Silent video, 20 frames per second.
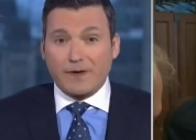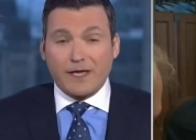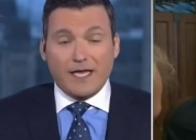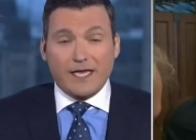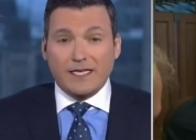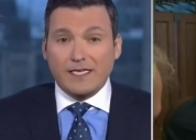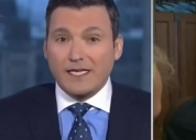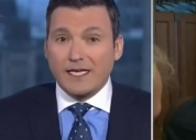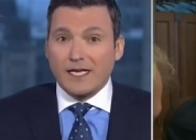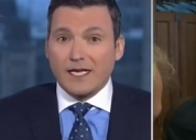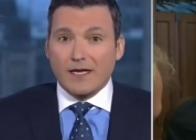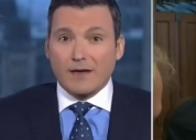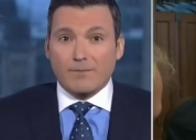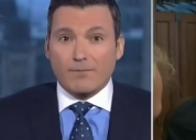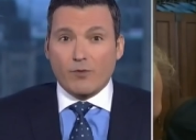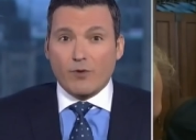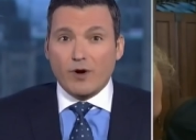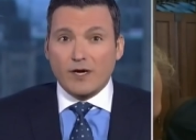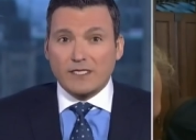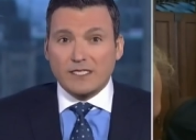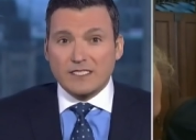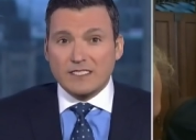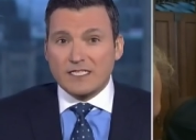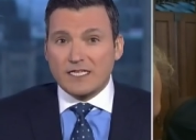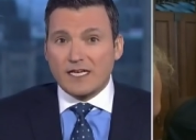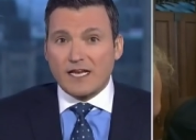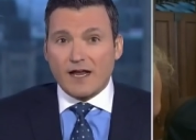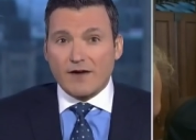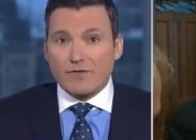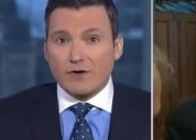in, boy, does
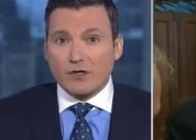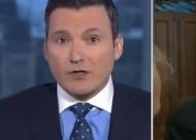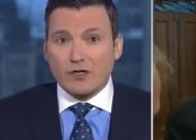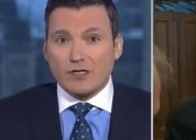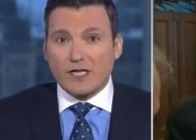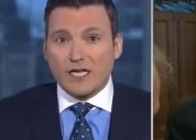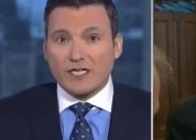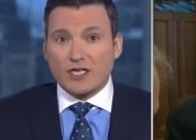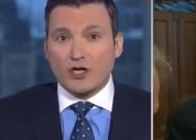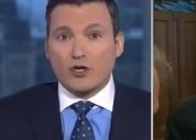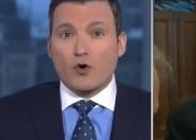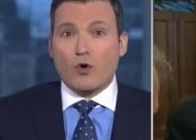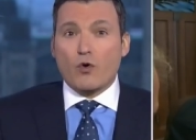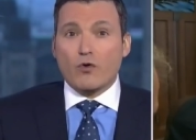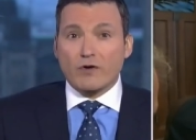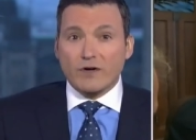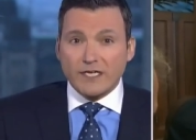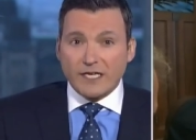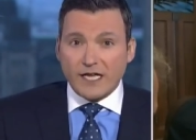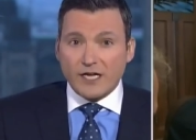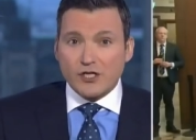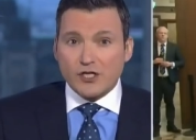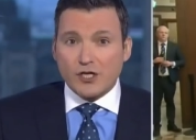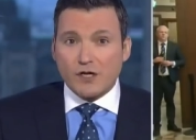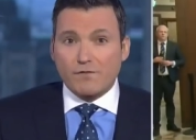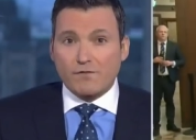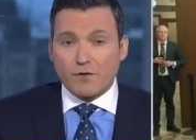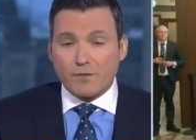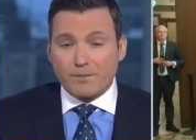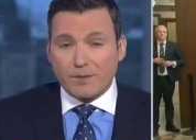it ever look like a coronation
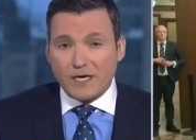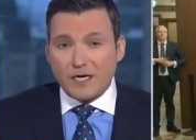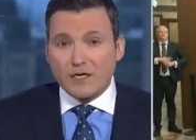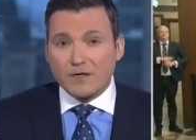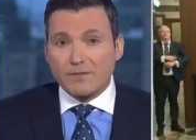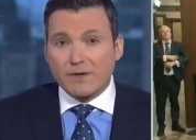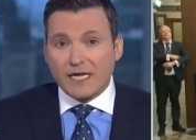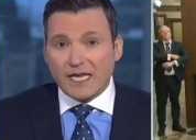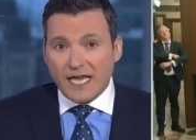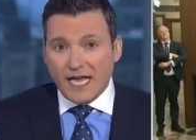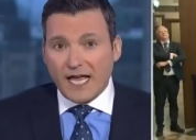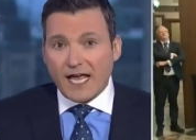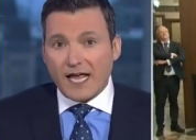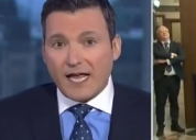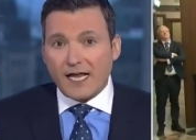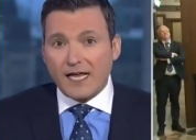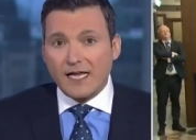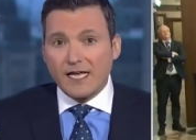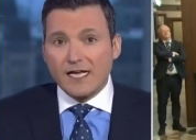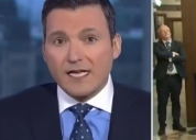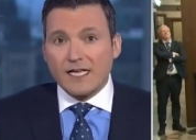for Peter MacKay